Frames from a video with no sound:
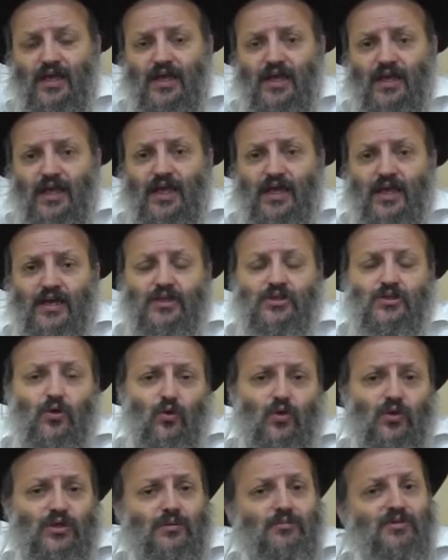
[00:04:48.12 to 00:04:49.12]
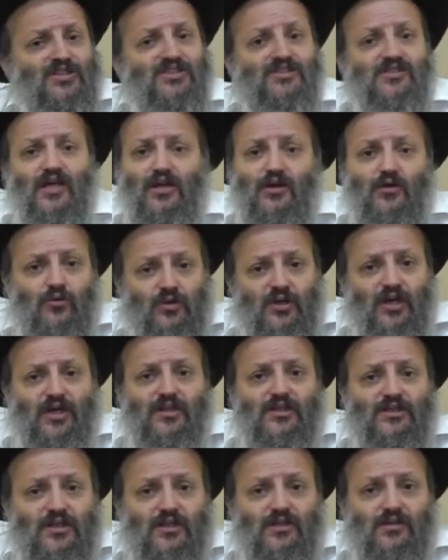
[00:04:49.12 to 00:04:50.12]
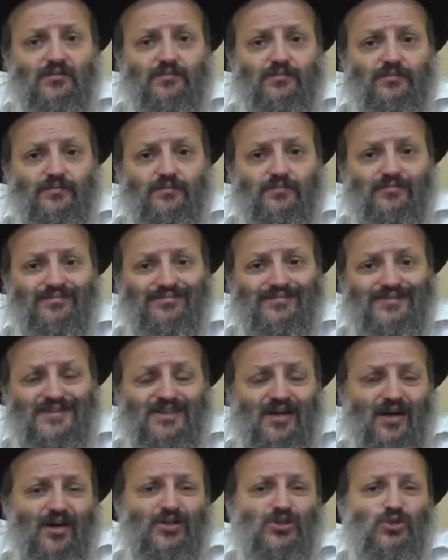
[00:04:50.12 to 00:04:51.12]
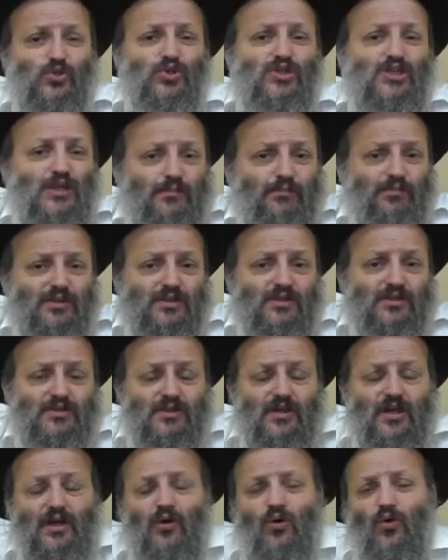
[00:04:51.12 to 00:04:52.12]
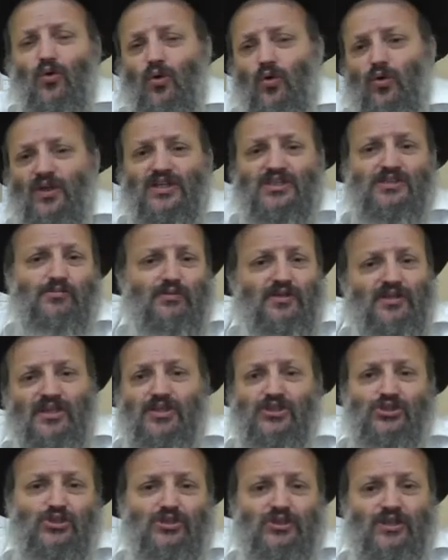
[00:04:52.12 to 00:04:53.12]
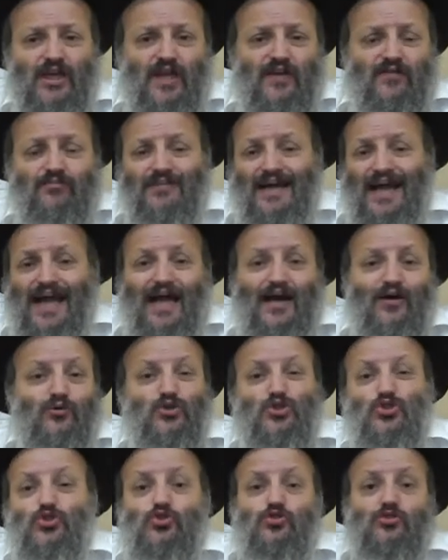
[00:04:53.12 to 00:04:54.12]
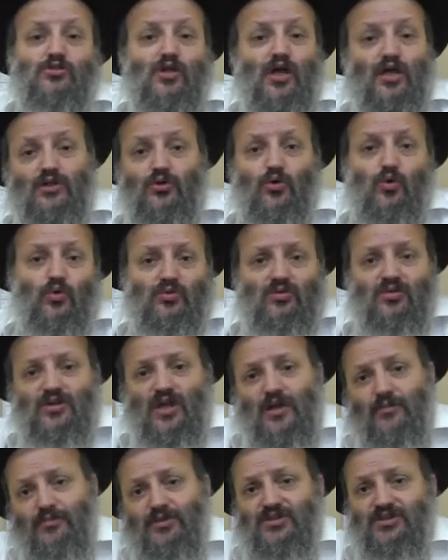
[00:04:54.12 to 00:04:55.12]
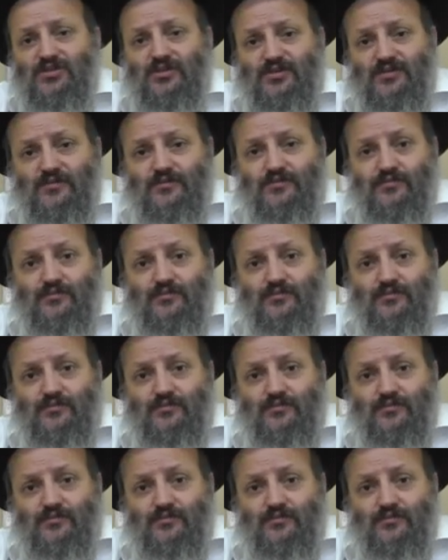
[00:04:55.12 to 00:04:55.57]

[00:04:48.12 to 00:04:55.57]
And he told him it's not a good idea. It's hard to keep it. A whole explanation he gave him how he should not go into that business.